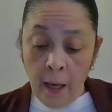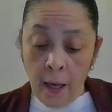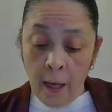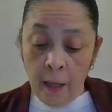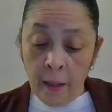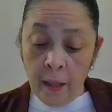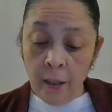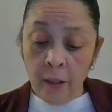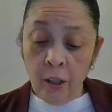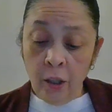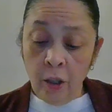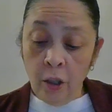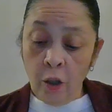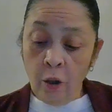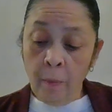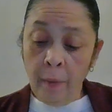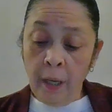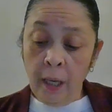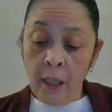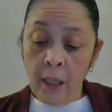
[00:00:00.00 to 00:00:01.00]
Their
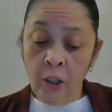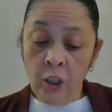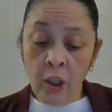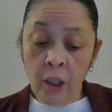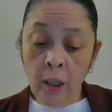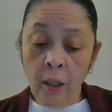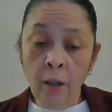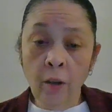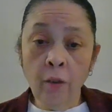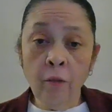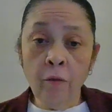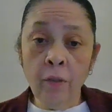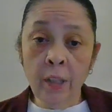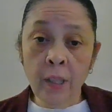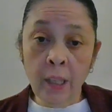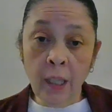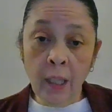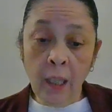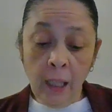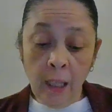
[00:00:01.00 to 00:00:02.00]
determination,
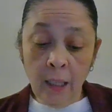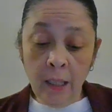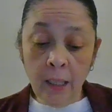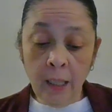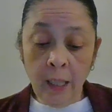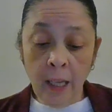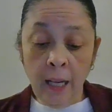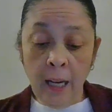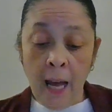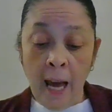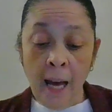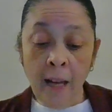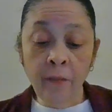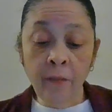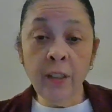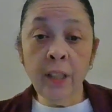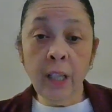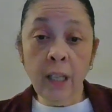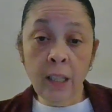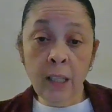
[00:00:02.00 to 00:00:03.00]
resilience, and
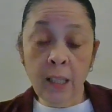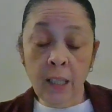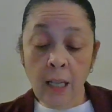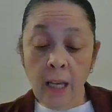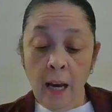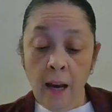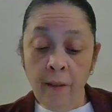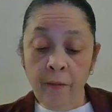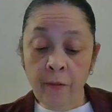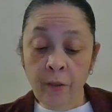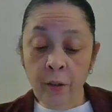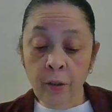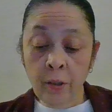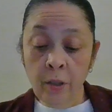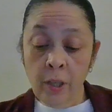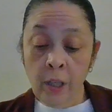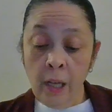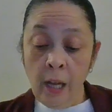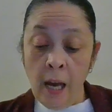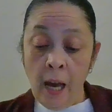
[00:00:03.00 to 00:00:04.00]
advocacy
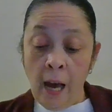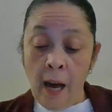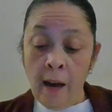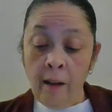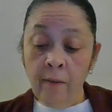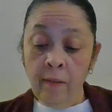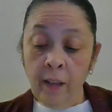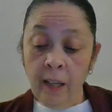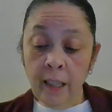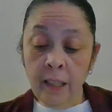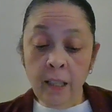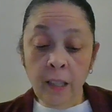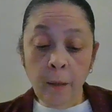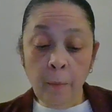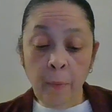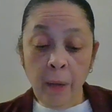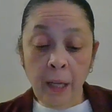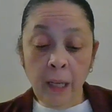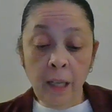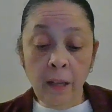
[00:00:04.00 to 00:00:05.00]
efforts have led to
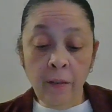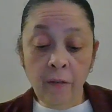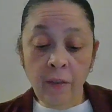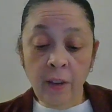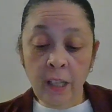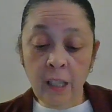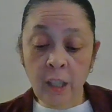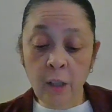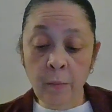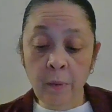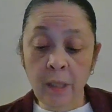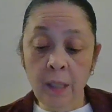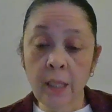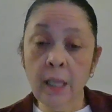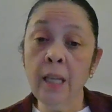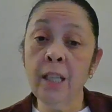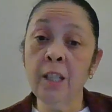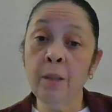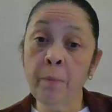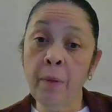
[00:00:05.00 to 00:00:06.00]
many advancements,
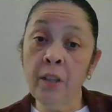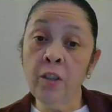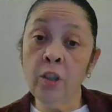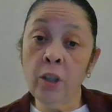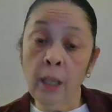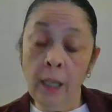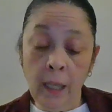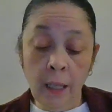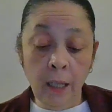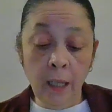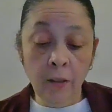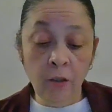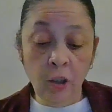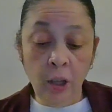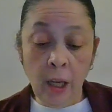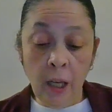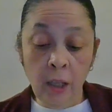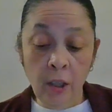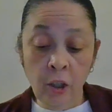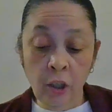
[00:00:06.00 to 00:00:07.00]
especially in
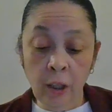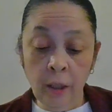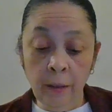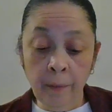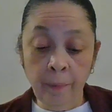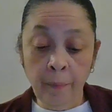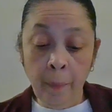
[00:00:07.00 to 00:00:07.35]
education.